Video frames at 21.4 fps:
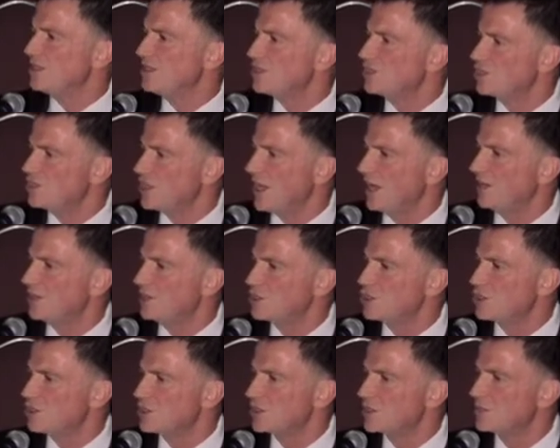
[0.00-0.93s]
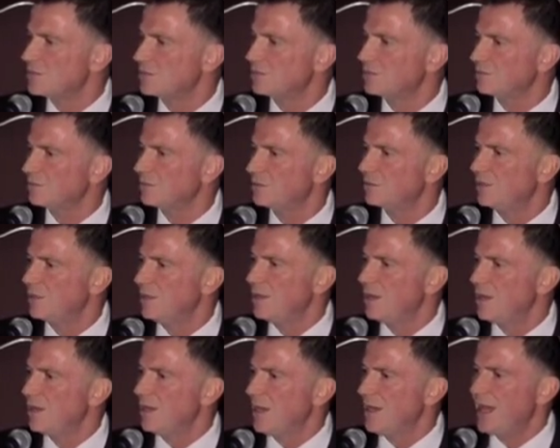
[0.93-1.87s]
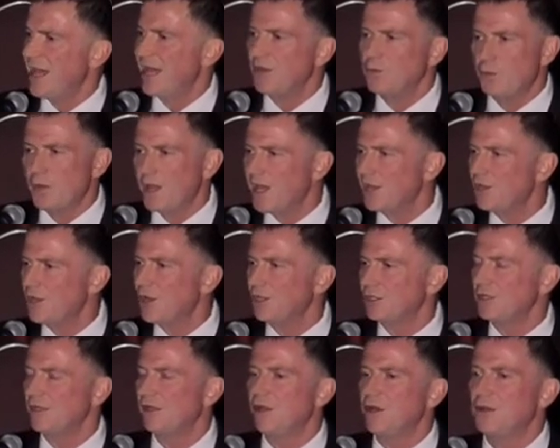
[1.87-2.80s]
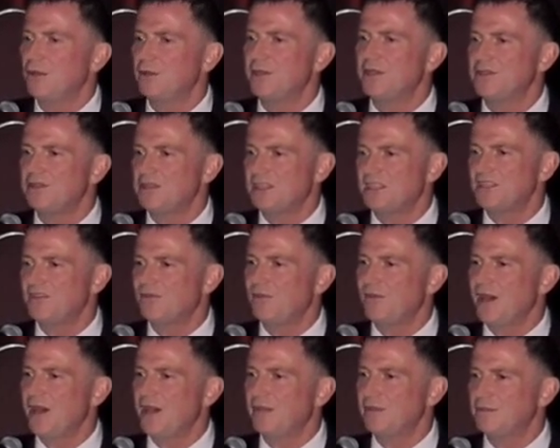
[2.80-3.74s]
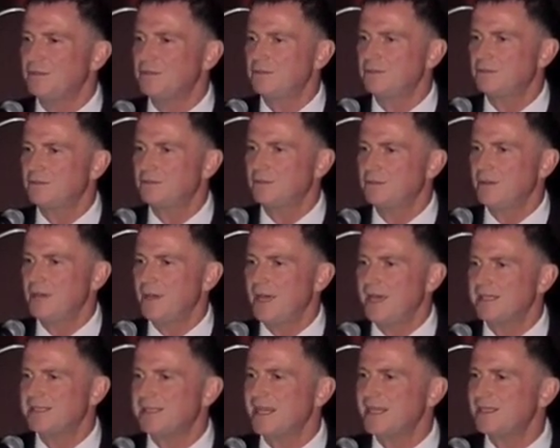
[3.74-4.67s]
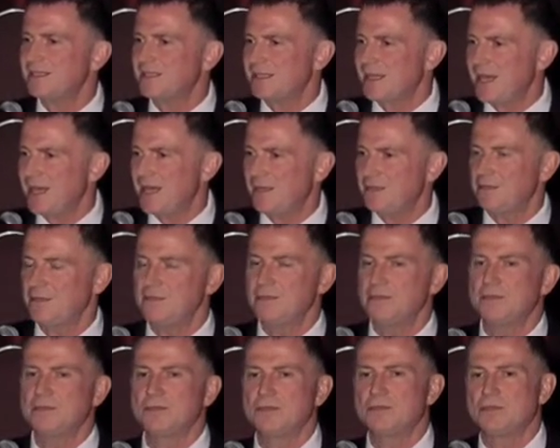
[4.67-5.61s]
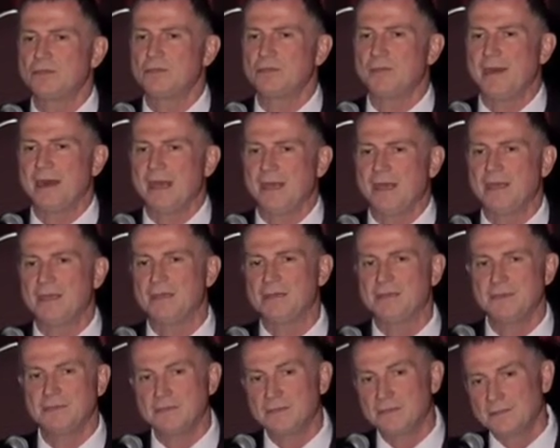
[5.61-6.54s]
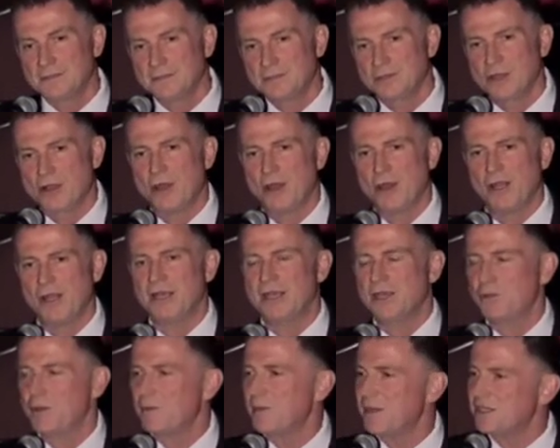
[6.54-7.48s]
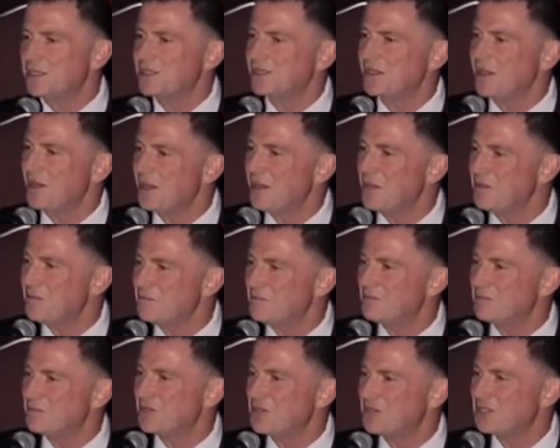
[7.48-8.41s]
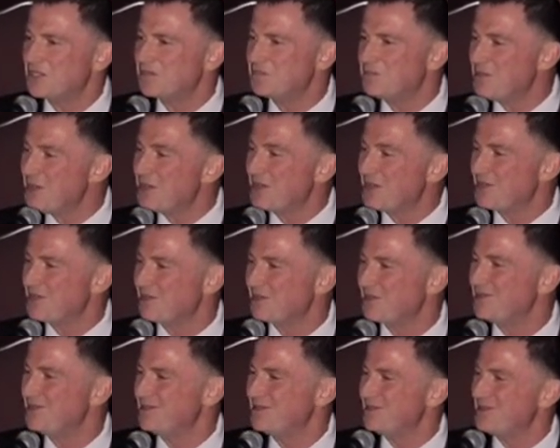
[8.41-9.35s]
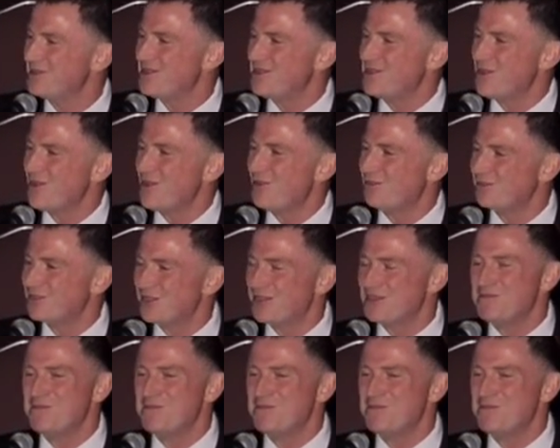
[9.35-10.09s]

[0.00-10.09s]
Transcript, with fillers: these challenges. And we are not alone in this fight. As I said to my colleague, we may say, the Speaker of the